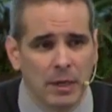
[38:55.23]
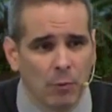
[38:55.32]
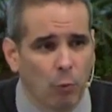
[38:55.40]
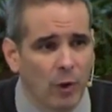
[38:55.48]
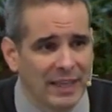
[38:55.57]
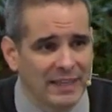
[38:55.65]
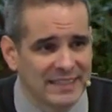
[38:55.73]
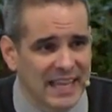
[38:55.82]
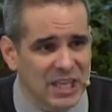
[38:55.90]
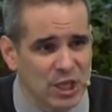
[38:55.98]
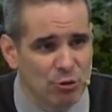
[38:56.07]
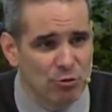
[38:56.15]
ways that
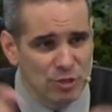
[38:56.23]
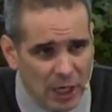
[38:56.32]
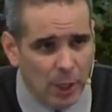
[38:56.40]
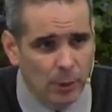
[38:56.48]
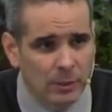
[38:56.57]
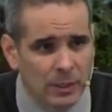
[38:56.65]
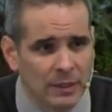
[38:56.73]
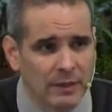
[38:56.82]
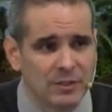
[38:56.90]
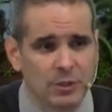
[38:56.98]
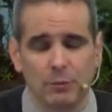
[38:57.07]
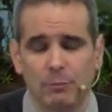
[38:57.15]
you know
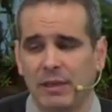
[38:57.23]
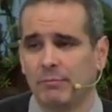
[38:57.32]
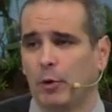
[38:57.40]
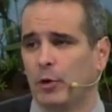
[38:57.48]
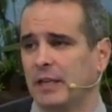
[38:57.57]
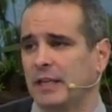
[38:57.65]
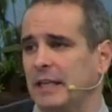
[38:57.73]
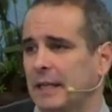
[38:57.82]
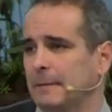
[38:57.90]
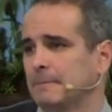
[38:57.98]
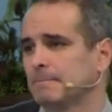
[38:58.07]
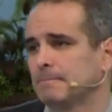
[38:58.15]
that you've been born again.